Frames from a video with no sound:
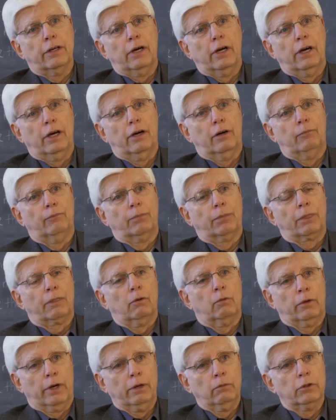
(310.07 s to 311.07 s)
Um,
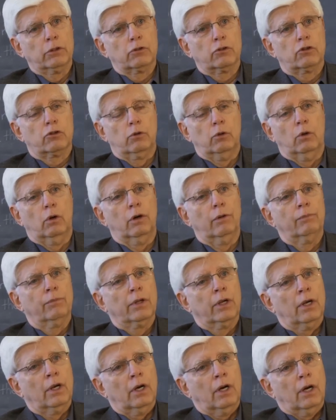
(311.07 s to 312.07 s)
when I went to
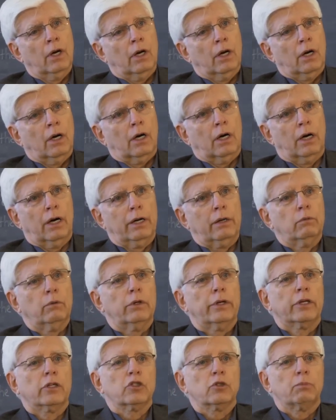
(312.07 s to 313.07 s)
school, I
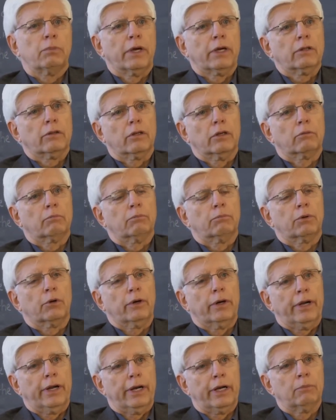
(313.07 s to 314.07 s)
would expect that
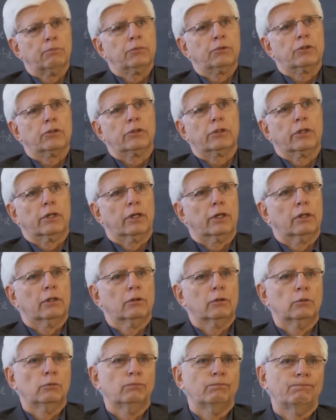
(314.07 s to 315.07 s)
perhaps
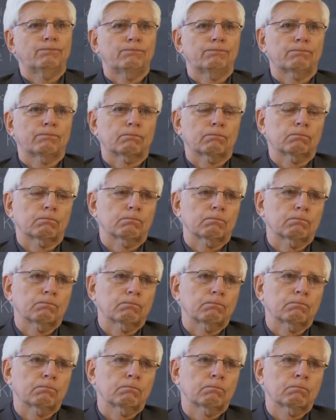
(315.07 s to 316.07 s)

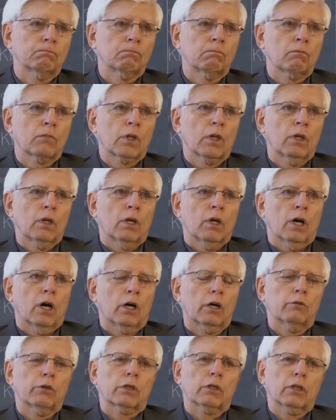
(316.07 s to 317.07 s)
um,
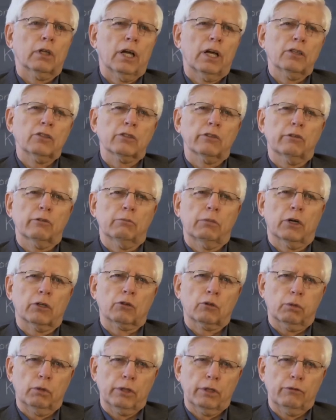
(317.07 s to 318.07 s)
out of a class of
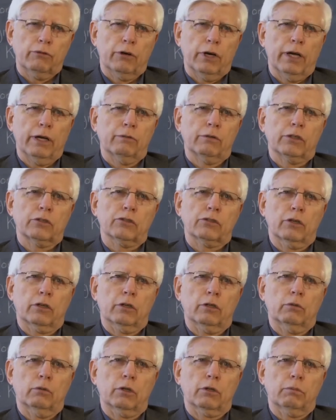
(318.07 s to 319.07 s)
about 25 that
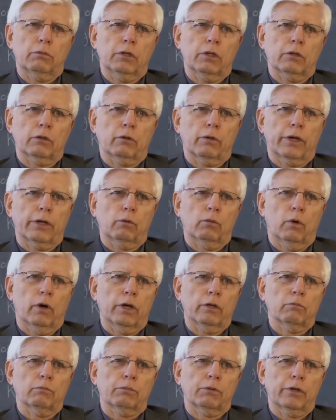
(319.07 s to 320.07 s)
started with me in grade
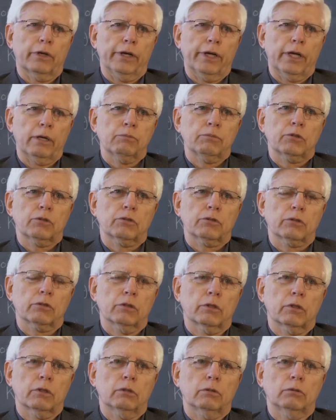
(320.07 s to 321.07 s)
one, perhaps
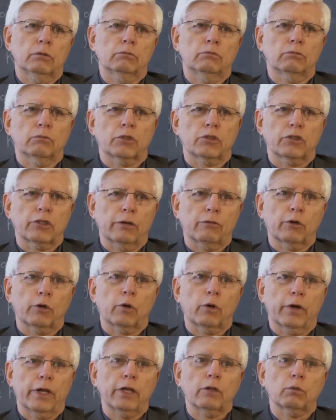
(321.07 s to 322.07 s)
um, seven
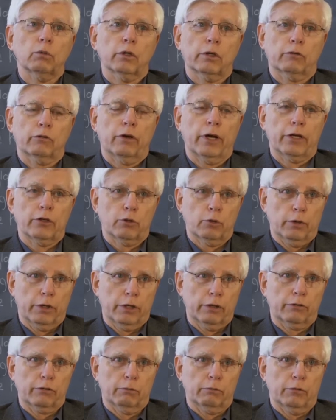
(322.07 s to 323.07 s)
or eight would have
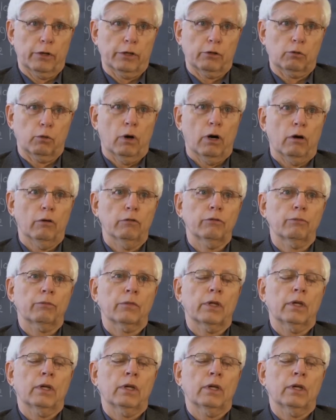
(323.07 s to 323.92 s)
graduated from grade 12.